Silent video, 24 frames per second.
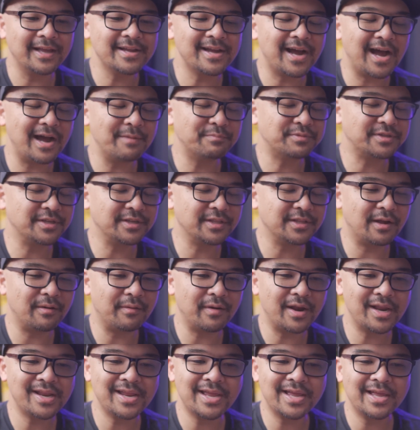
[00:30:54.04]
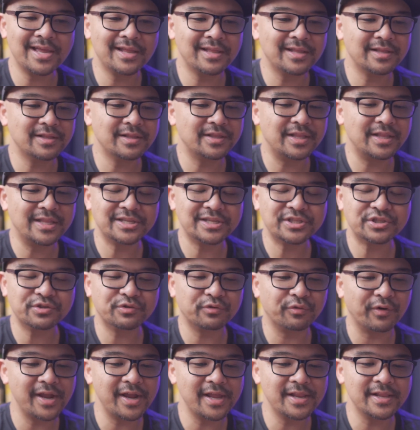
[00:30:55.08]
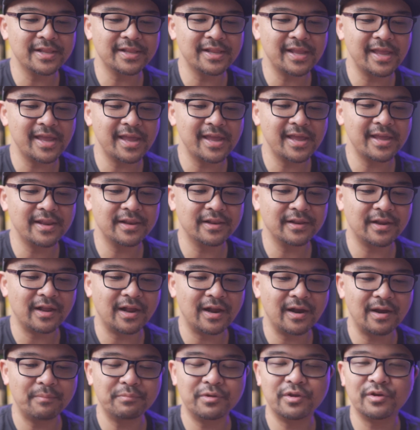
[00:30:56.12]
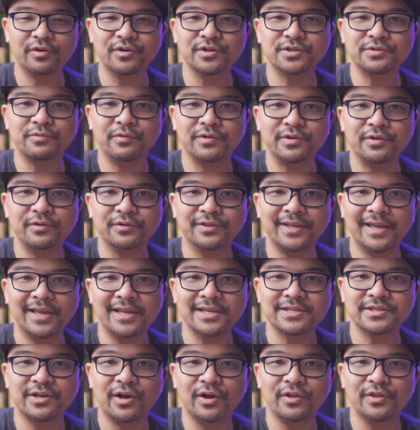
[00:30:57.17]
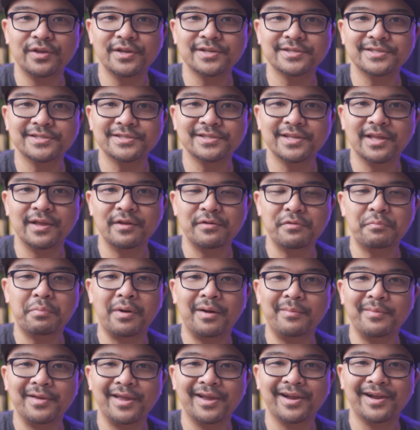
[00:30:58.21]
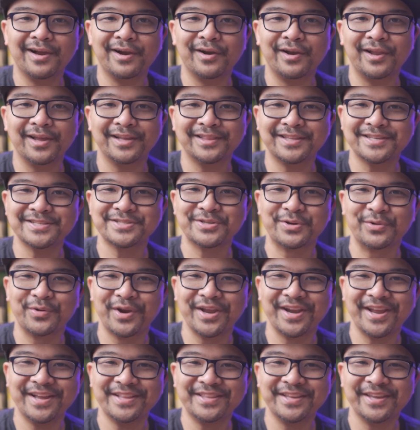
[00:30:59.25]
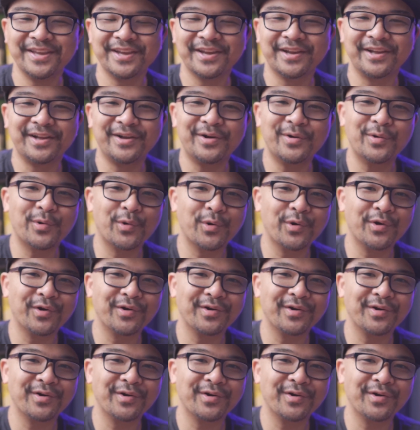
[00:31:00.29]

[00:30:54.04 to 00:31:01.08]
I'm seeing this trend, and I'm curious what your take is on this. You probably are like, this is a great idea, or